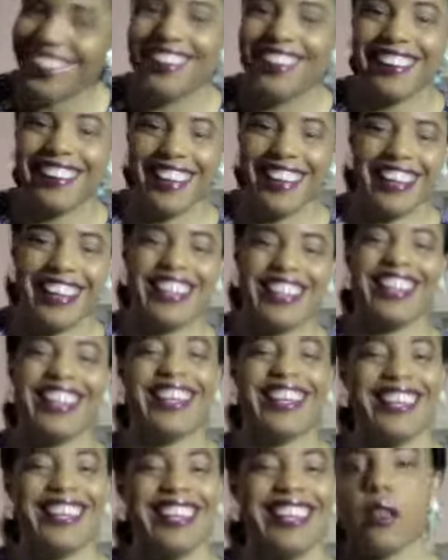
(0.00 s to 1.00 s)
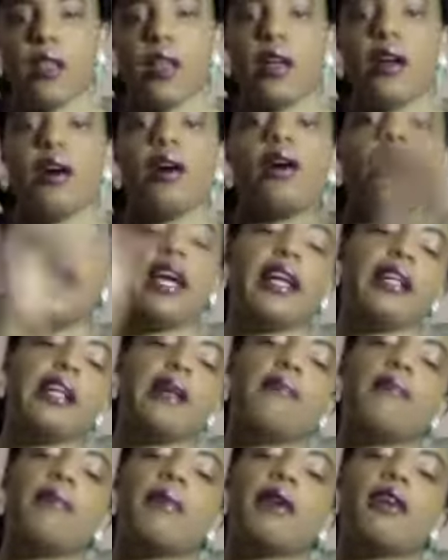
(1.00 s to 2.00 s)
Okay. Okay,
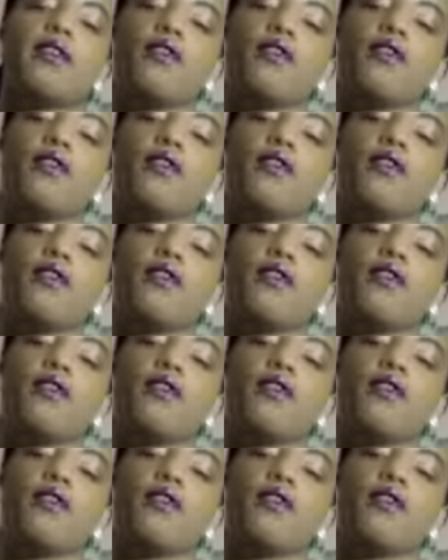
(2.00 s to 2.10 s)
number